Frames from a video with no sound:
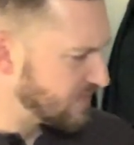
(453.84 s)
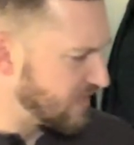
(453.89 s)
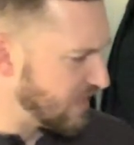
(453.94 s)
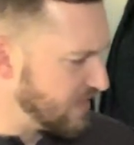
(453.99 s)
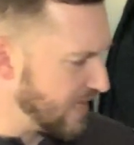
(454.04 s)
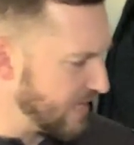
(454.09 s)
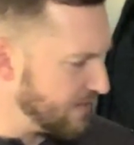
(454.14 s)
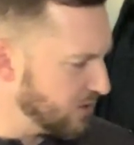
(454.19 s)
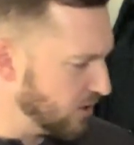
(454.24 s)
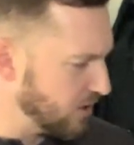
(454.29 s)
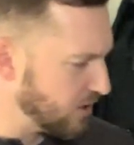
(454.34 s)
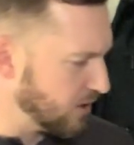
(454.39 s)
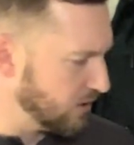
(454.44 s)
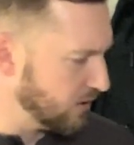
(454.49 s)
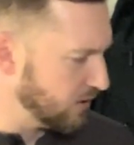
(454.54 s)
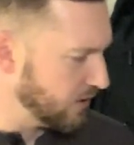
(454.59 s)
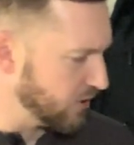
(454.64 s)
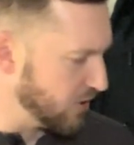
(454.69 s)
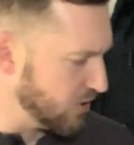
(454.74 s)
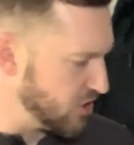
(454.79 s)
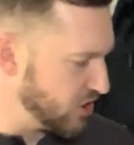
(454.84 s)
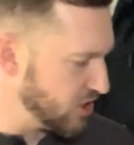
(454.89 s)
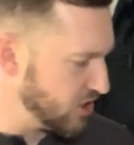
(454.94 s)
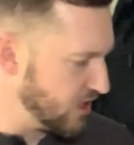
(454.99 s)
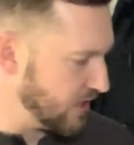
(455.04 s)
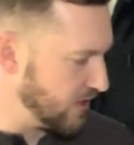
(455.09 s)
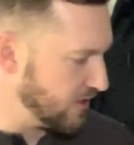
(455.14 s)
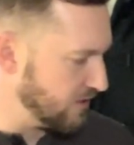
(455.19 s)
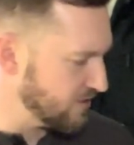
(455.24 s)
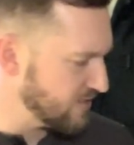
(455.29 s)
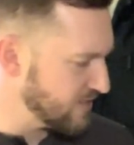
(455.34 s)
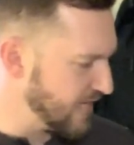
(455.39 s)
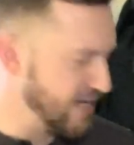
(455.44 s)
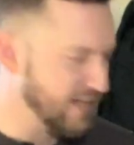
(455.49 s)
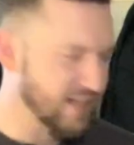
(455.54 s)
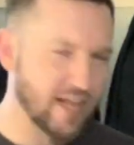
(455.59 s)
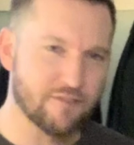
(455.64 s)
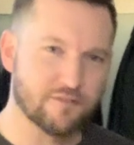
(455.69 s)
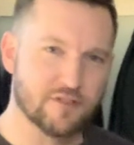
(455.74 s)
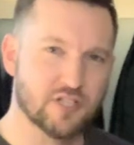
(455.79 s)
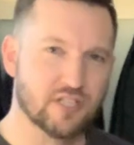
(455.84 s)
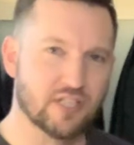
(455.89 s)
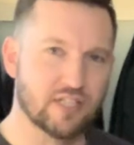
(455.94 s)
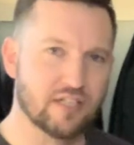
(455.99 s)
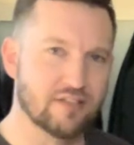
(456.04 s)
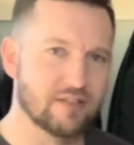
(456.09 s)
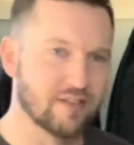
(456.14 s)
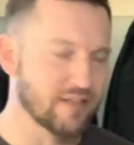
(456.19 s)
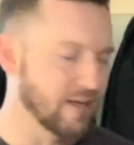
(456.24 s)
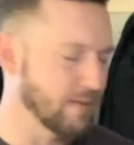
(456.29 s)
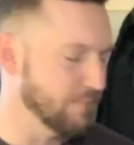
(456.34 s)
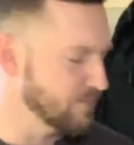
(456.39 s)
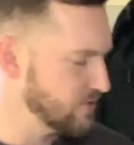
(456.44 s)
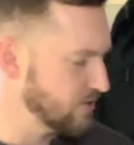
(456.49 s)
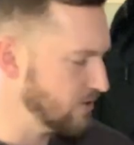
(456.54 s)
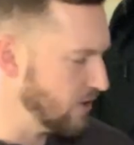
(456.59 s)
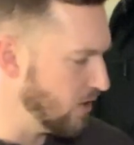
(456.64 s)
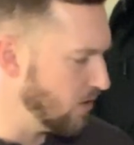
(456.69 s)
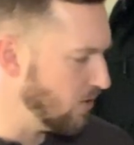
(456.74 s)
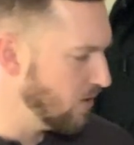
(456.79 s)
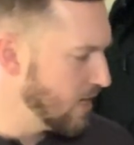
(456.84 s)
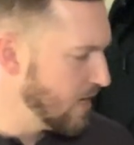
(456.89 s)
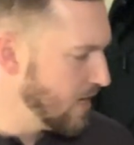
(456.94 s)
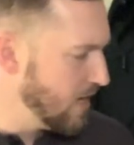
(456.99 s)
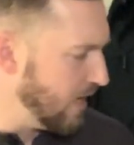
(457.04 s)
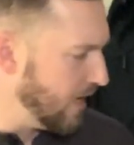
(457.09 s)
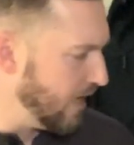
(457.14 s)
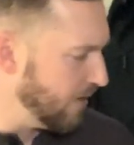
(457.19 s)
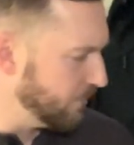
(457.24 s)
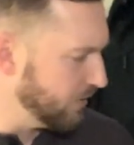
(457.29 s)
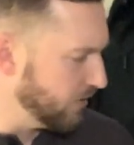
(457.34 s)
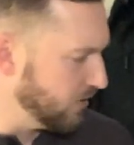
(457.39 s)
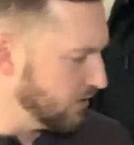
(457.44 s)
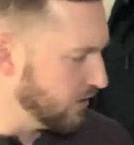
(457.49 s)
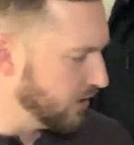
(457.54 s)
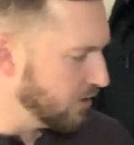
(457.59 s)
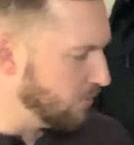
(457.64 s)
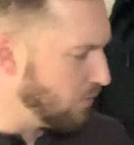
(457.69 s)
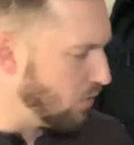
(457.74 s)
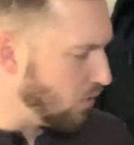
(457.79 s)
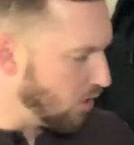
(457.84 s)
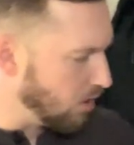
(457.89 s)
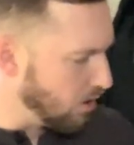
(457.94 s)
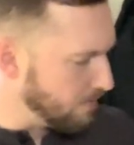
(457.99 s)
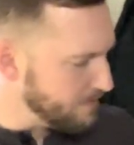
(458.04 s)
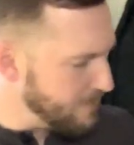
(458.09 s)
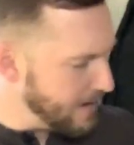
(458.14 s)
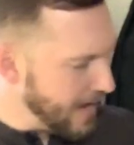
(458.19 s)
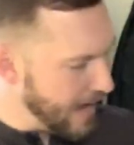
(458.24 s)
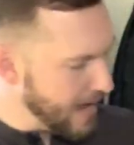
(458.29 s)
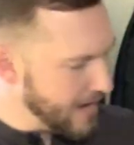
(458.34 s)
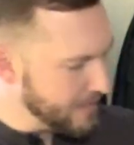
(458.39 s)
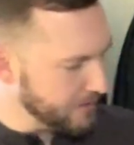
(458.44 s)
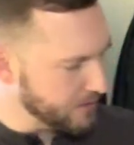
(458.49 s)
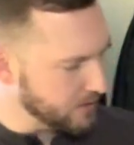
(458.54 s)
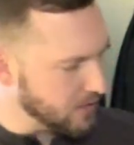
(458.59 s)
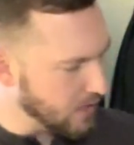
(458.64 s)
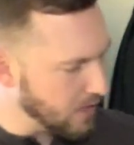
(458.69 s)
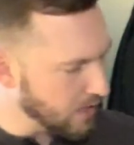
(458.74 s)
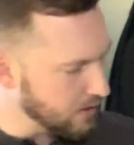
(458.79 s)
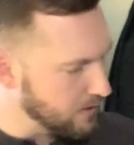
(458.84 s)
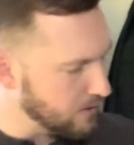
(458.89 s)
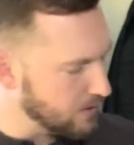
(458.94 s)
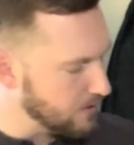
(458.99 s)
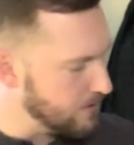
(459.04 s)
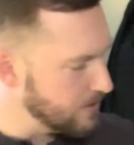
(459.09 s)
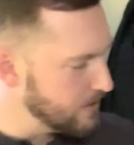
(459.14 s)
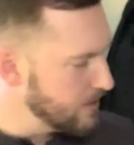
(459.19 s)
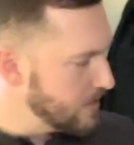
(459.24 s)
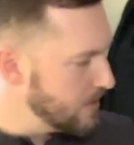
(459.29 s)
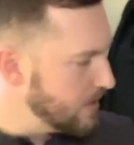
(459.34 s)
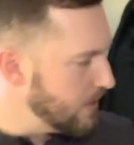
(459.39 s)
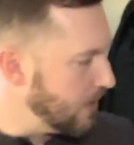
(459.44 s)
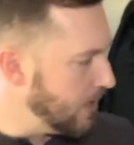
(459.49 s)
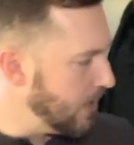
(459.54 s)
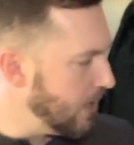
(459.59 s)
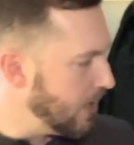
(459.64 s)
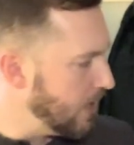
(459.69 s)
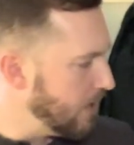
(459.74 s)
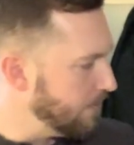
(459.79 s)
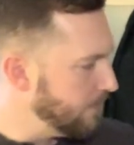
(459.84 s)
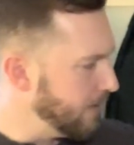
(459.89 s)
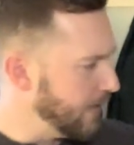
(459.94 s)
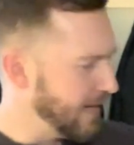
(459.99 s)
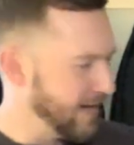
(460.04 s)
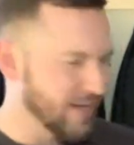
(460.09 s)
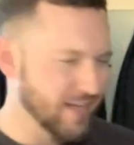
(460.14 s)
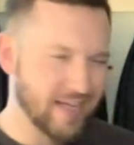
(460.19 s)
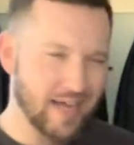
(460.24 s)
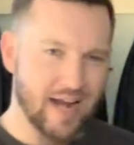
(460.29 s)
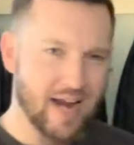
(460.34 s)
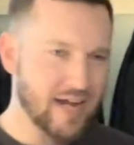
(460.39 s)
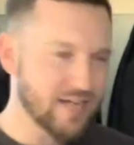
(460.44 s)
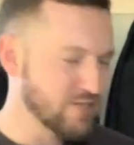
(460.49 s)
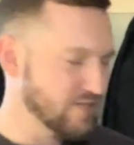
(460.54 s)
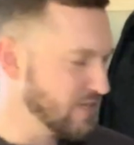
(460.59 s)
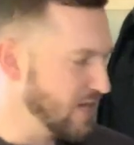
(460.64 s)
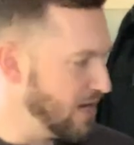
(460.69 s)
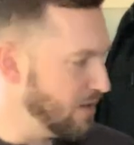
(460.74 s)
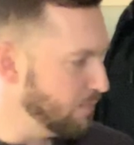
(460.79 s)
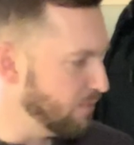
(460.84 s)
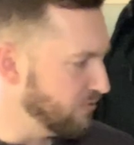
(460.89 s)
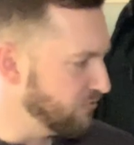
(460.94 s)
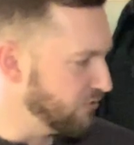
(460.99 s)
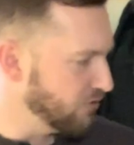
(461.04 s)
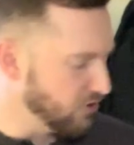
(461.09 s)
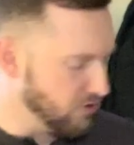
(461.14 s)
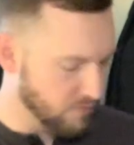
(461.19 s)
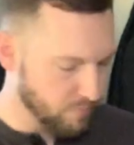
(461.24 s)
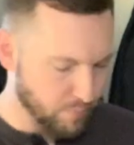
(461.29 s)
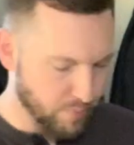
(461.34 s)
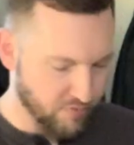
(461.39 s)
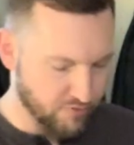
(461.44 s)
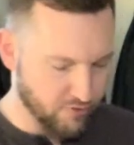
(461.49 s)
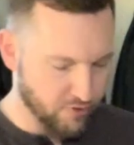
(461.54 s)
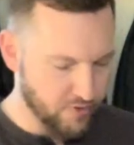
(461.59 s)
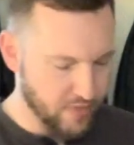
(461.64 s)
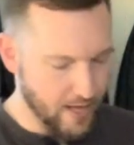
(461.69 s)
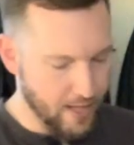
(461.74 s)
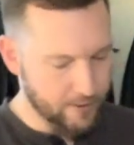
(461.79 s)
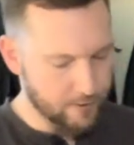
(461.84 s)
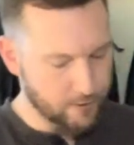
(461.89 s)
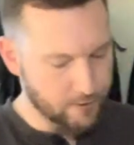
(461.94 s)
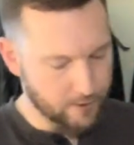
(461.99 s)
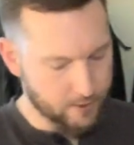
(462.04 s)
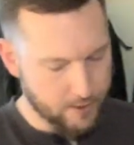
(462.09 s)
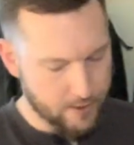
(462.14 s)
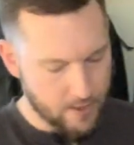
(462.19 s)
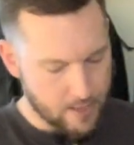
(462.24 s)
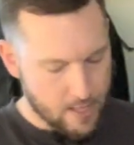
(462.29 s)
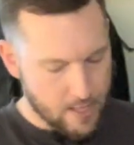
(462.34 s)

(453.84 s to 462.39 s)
They look the sheen. There's not a lot of sheen to them, so they're a little more matte in color. And again, I just kind of prefer that look.